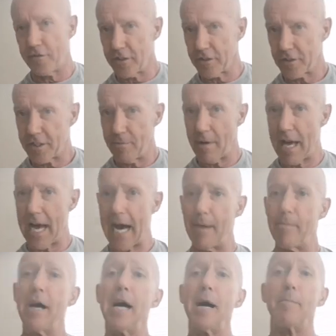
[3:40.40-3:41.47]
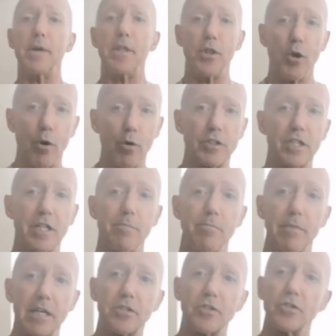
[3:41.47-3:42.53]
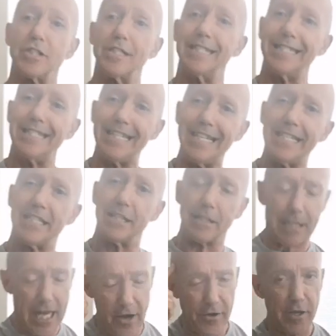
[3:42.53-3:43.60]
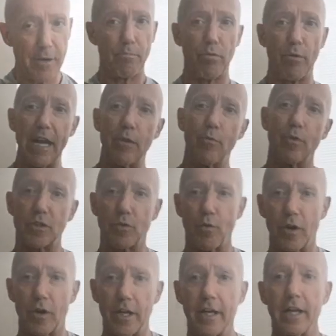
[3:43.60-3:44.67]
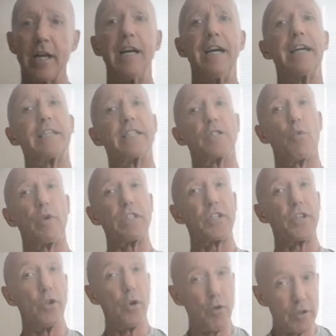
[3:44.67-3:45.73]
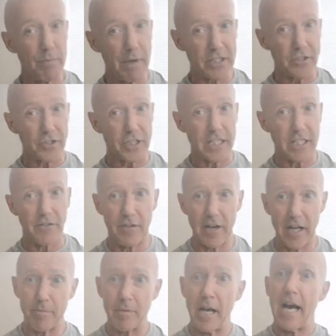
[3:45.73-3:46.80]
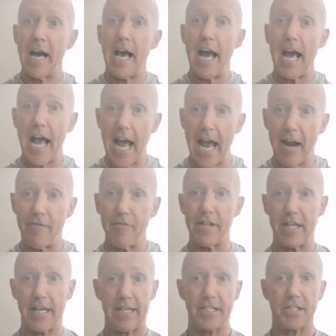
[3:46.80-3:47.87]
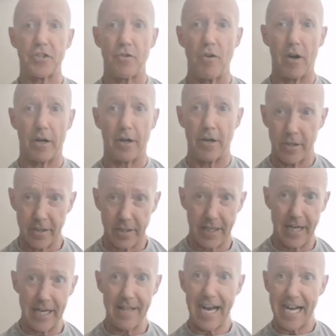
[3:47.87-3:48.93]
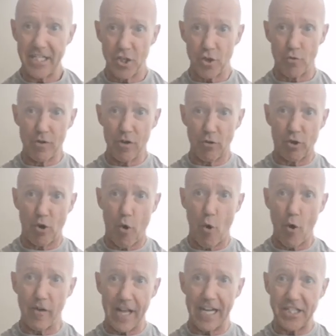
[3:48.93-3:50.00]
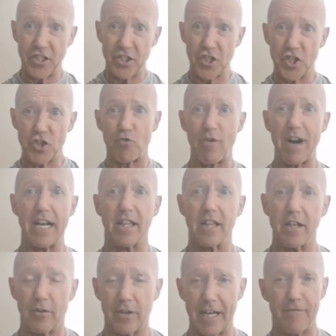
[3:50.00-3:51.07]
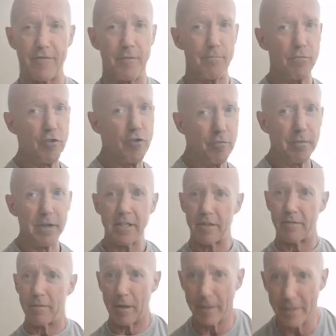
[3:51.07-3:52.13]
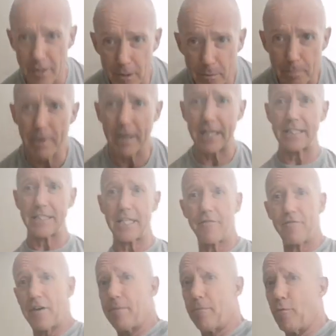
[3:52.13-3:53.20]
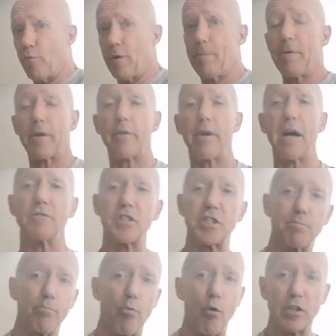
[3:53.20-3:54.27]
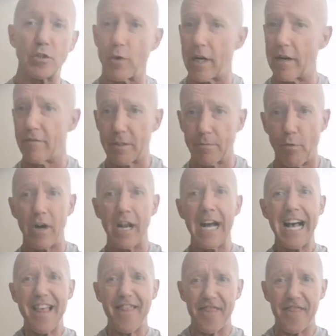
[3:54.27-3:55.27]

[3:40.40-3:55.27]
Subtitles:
you'll feel some ab, but those are the muscles you need to tell your brain what's working. Because once those muscles get developed, everything gets stronger. Okay, that's your real core. That's your strength. Okay, for movement, that's really picking stuff up, whipping around, sports, whatever sport.